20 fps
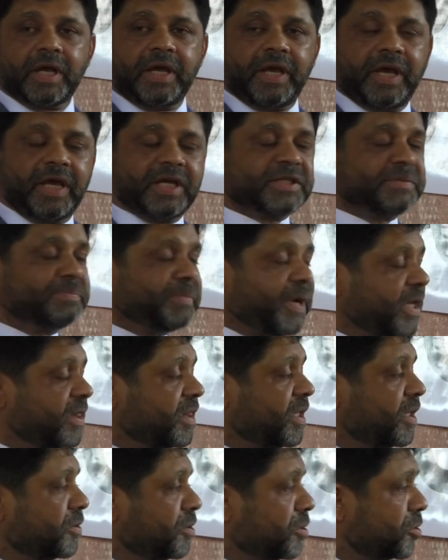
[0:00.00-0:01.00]
he has
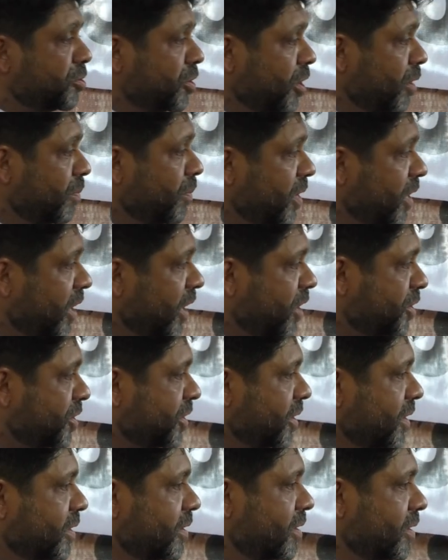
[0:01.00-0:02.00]
made the
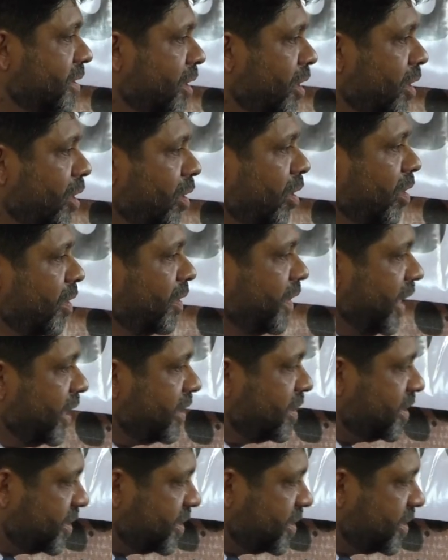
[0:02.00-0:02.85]
determination or that